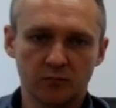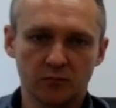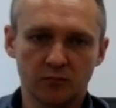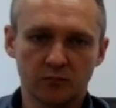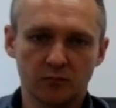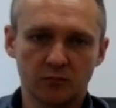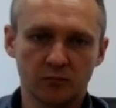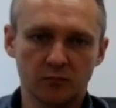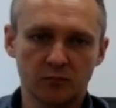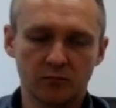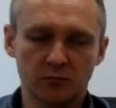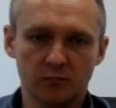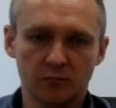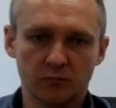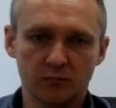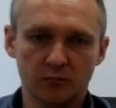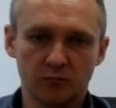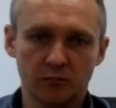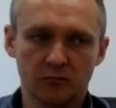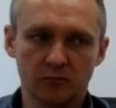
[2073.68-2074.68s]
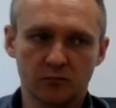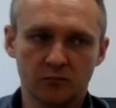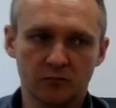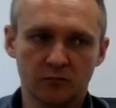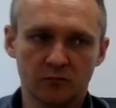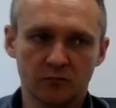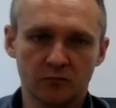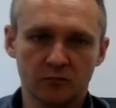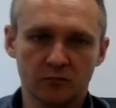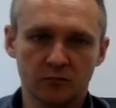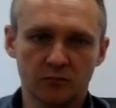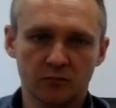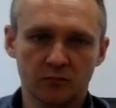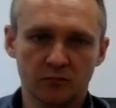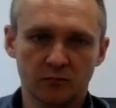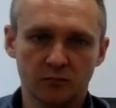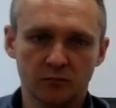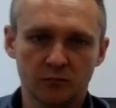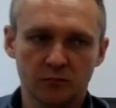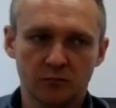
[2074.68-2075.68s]

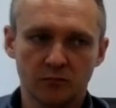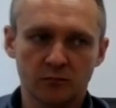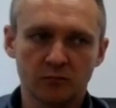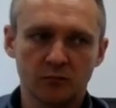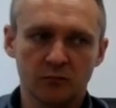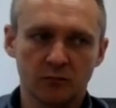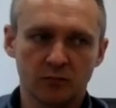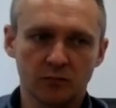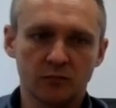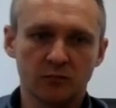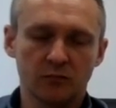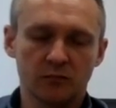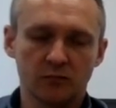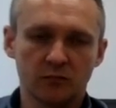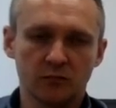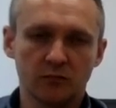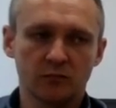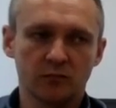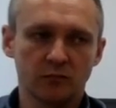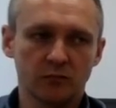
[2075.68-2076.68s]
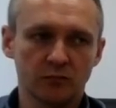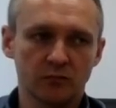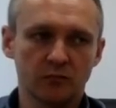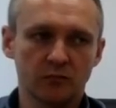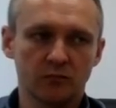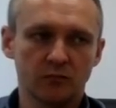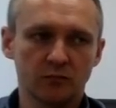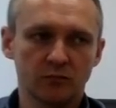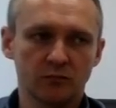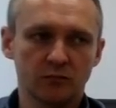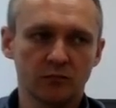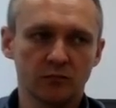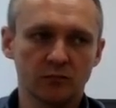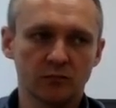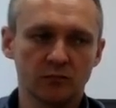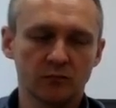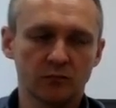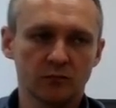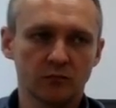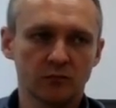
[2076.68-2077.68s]

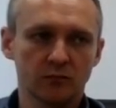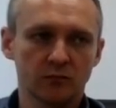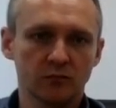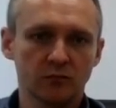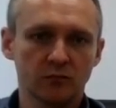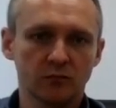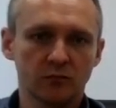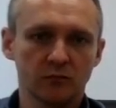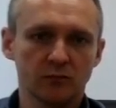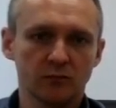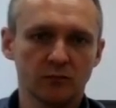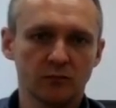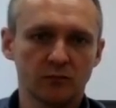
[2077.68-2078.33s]
(not speaking)